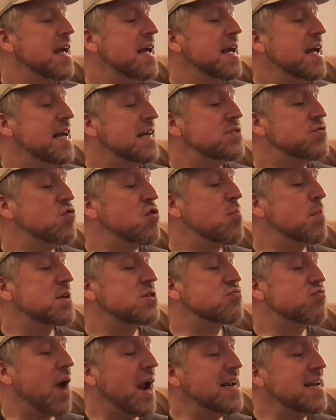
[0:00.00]
His room is
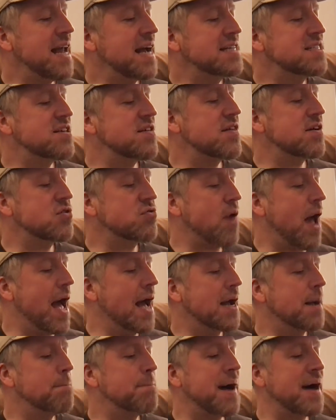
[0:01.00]
right next to the
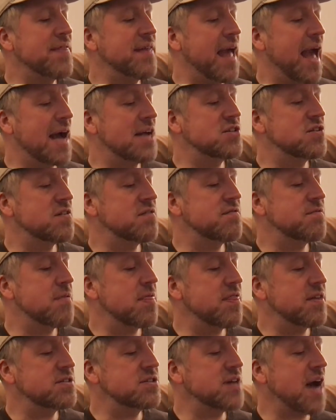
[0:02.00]
crack by the edge of
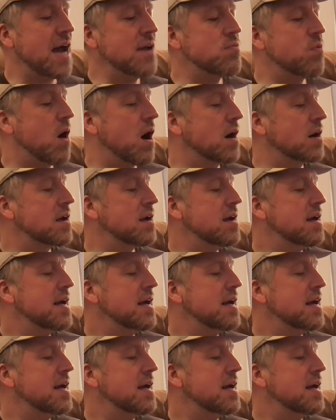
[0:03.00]
the sidewalk.